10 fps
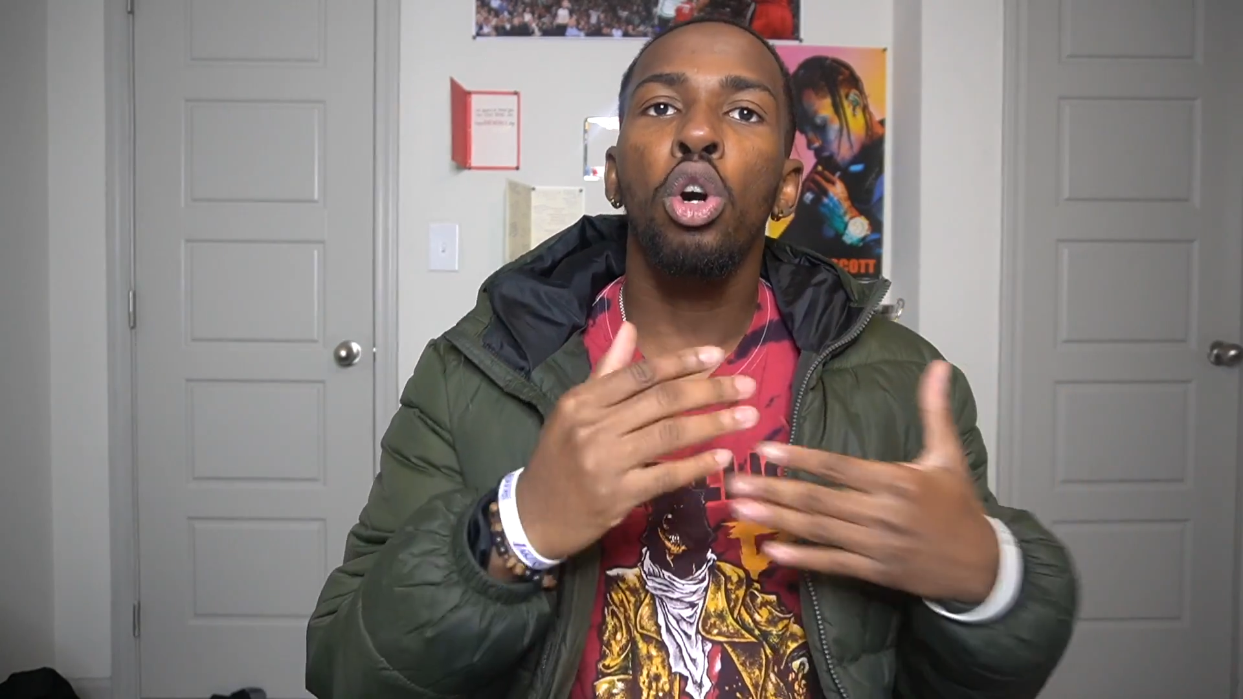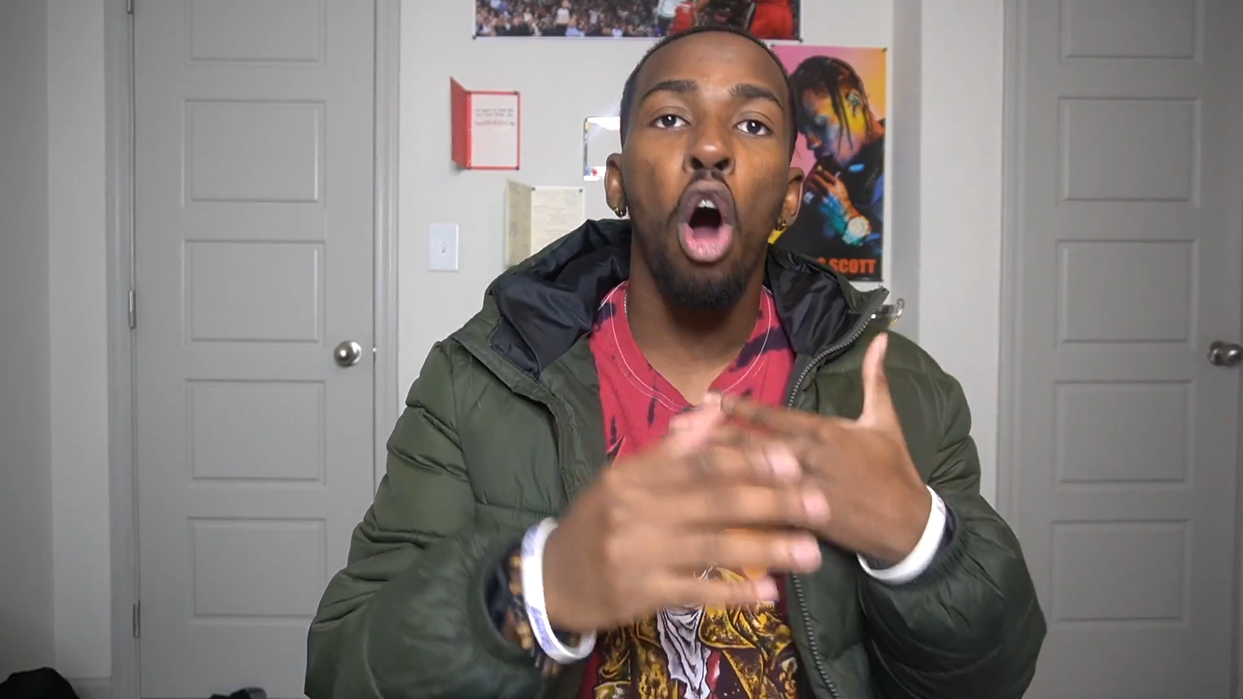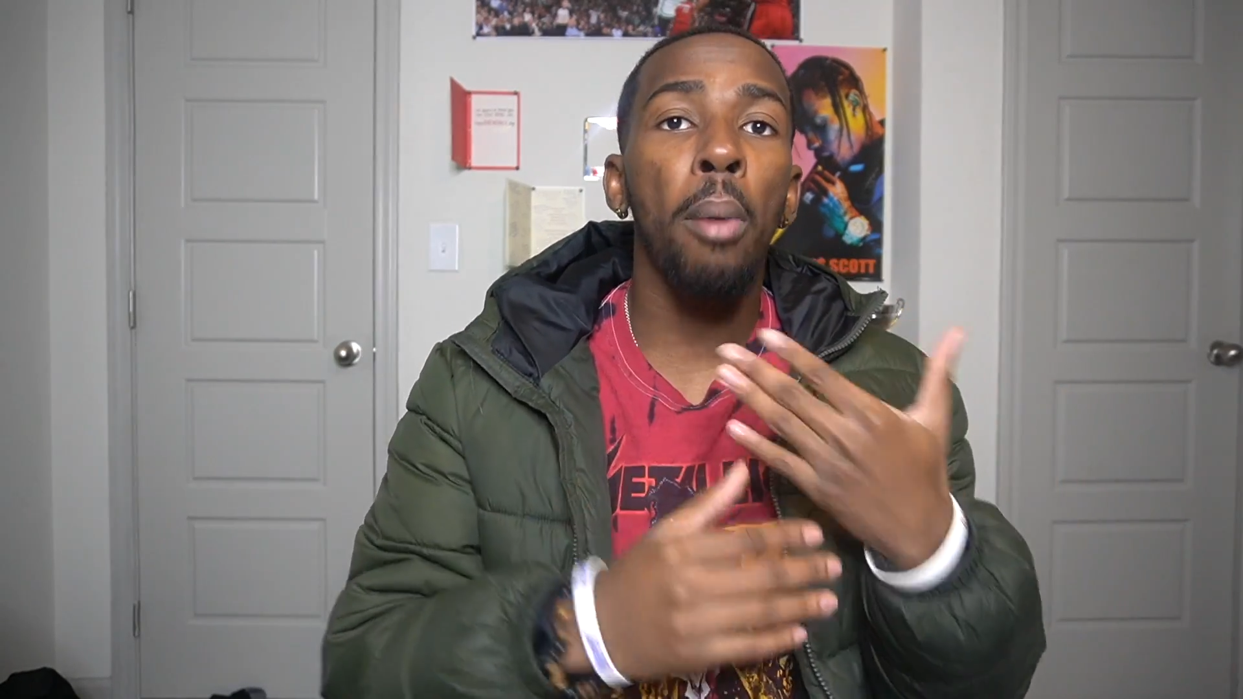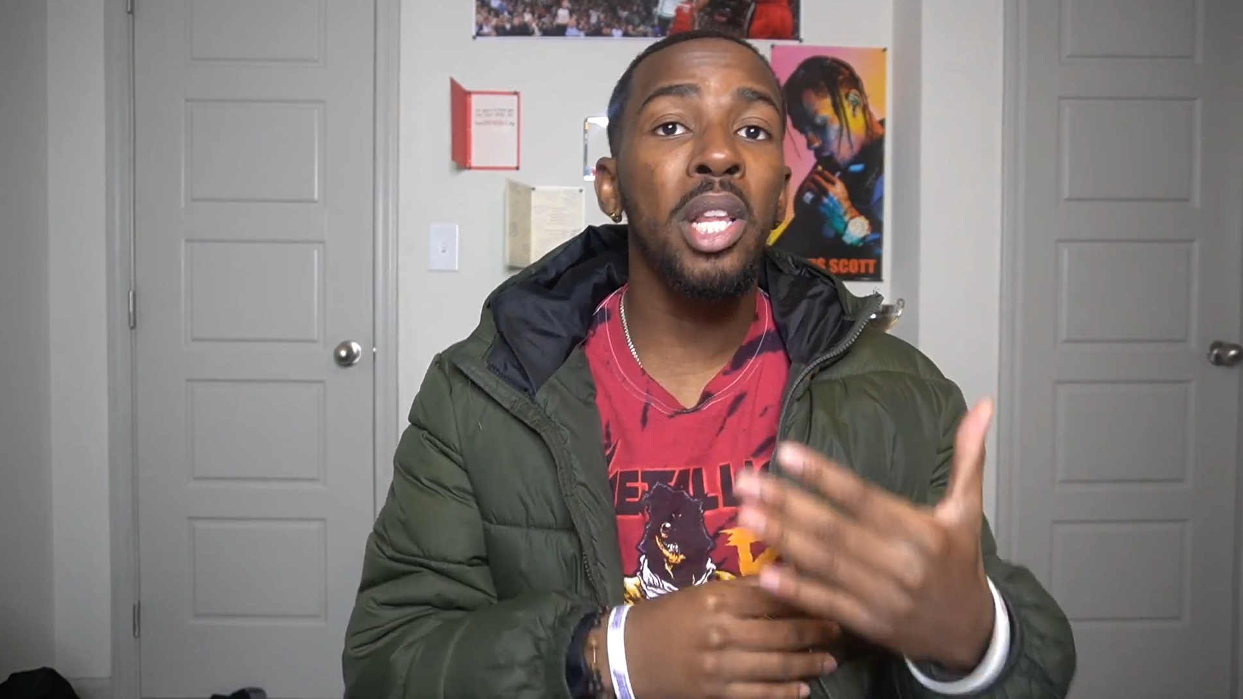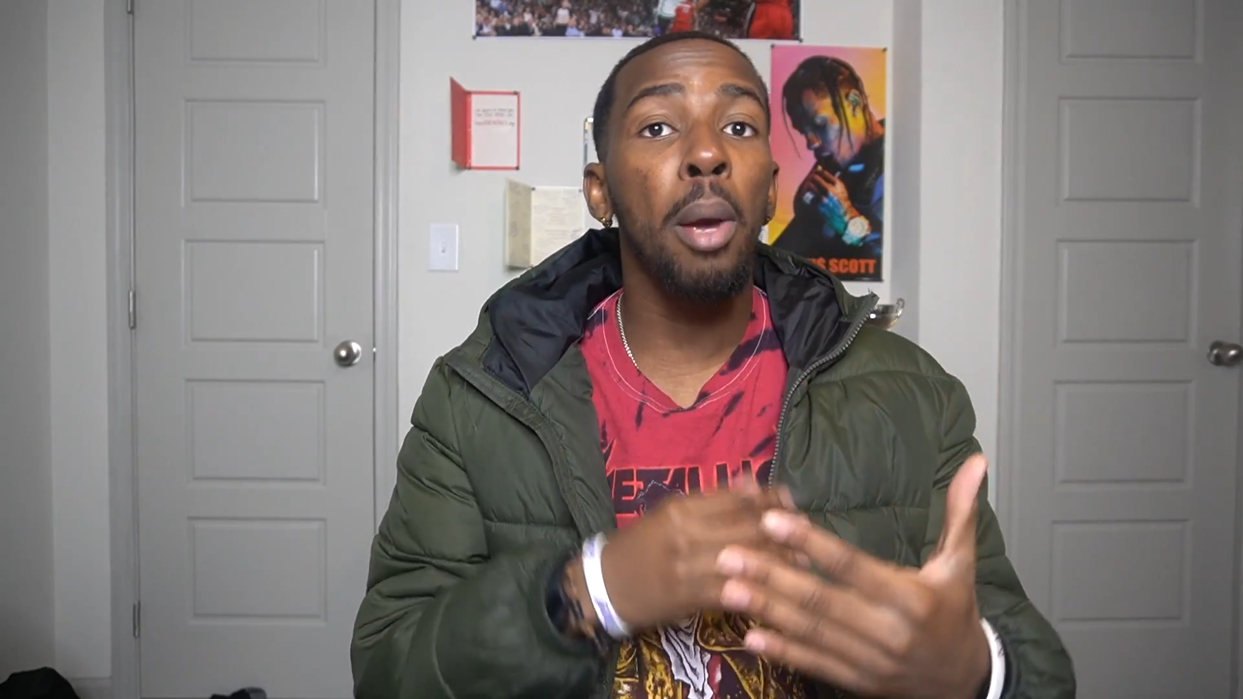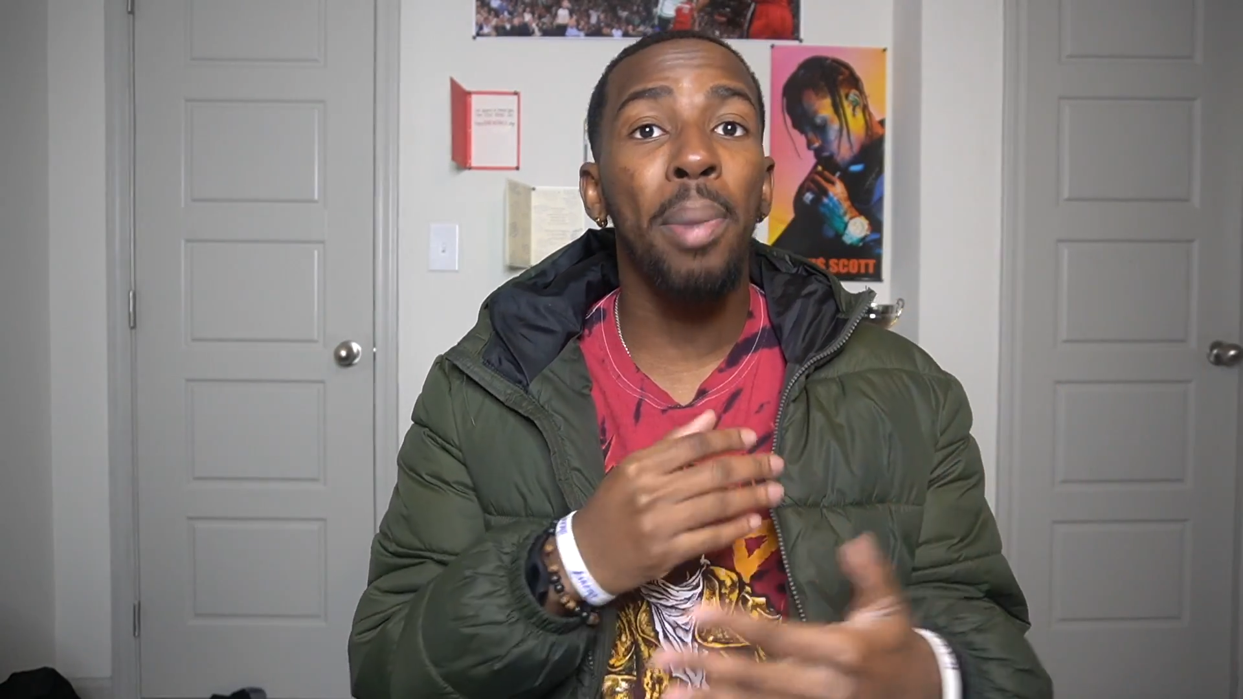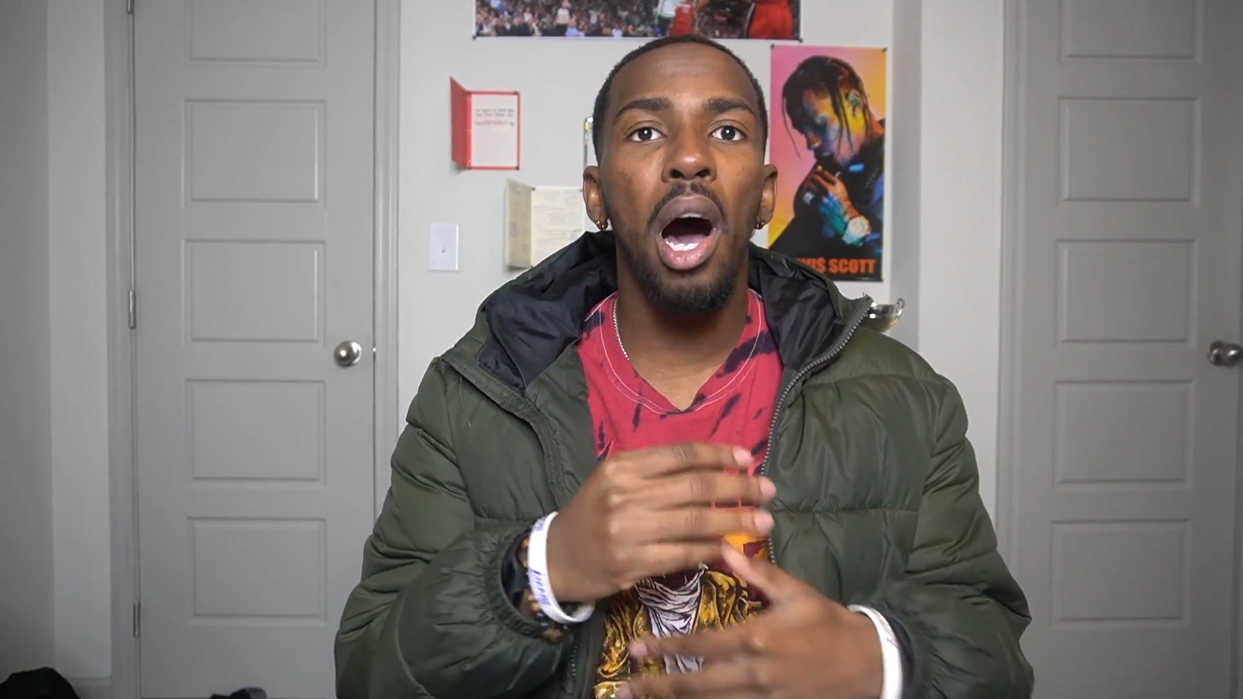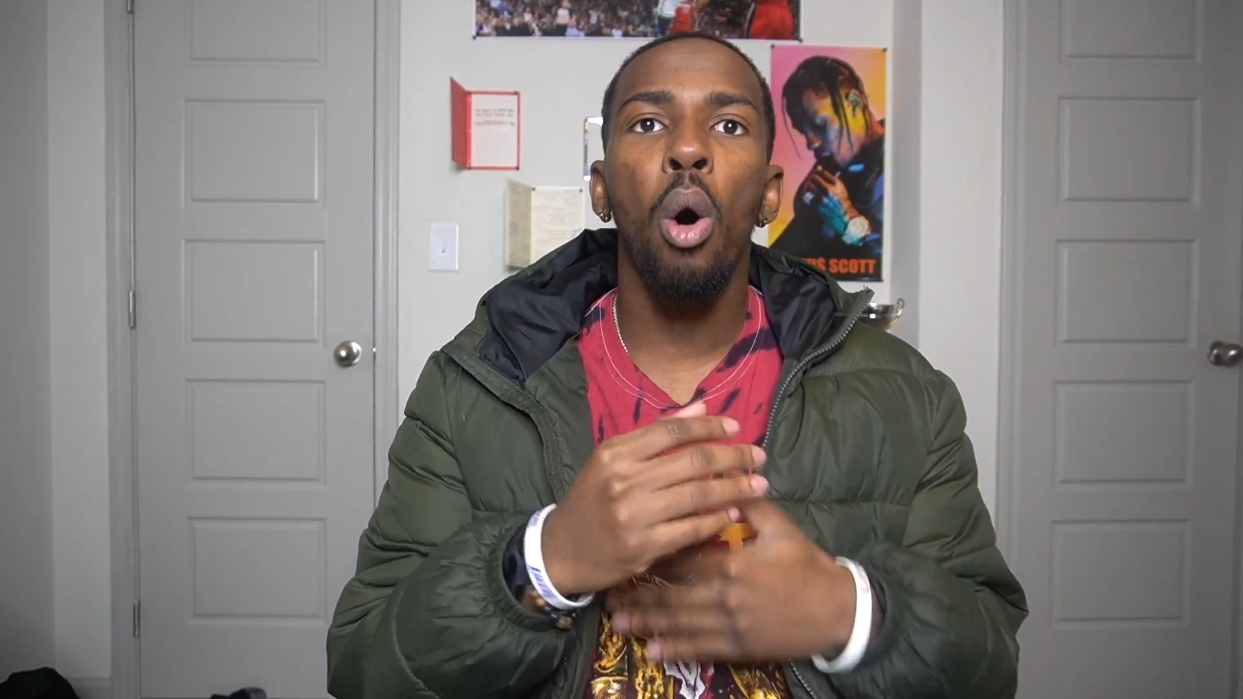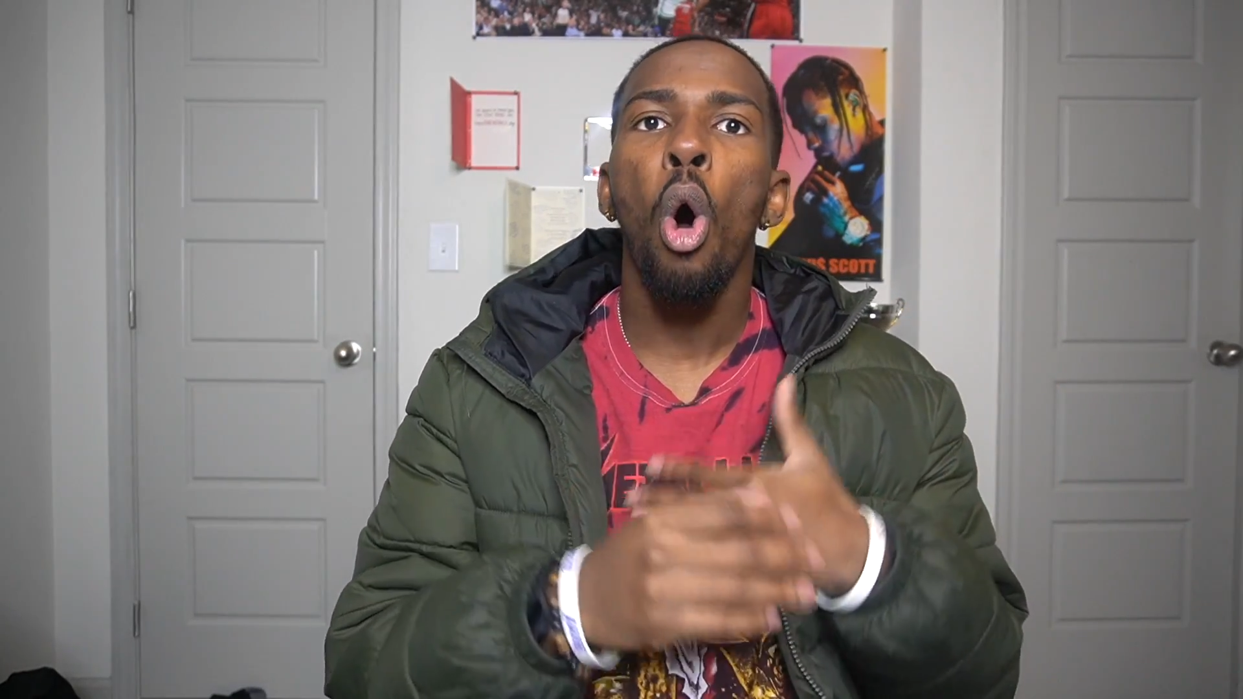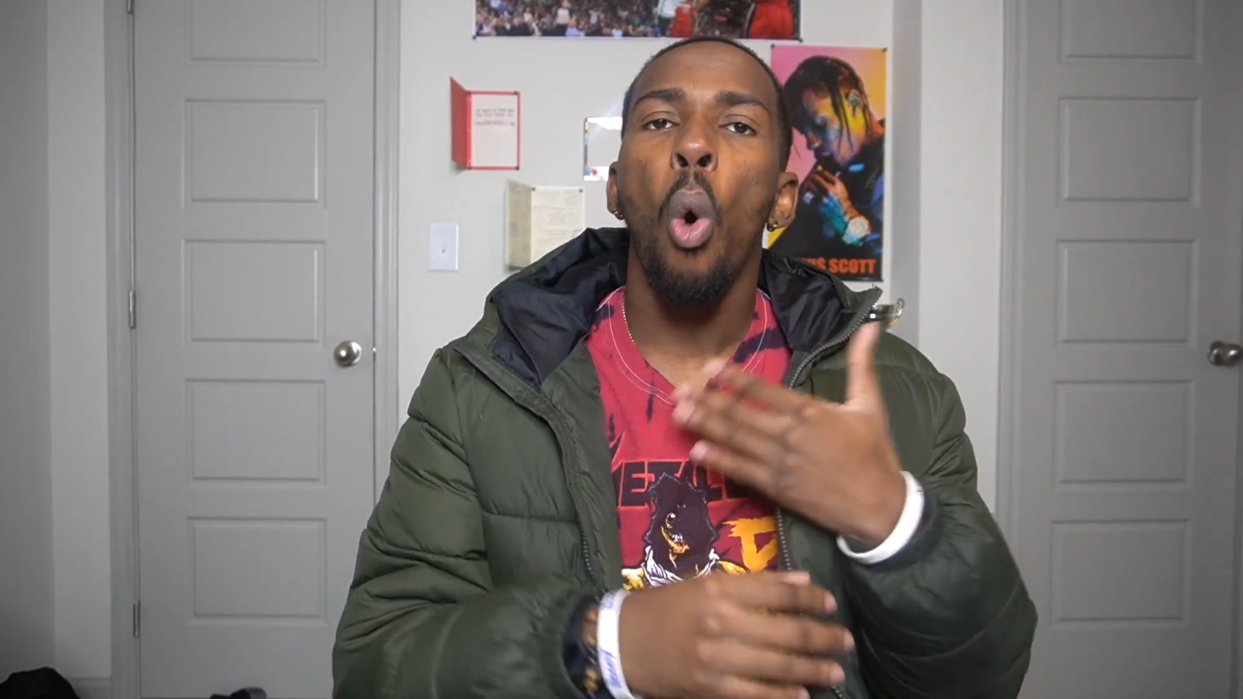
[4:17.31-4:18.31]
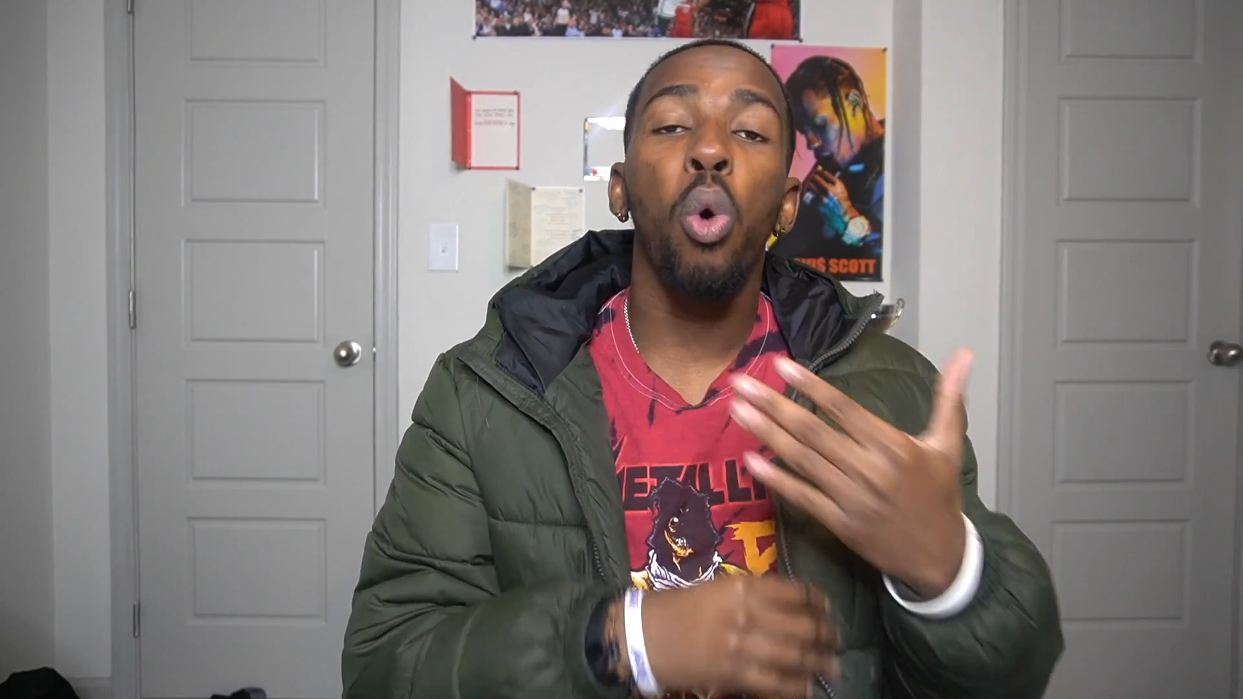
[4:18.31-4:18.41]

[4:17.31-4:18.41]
calmly about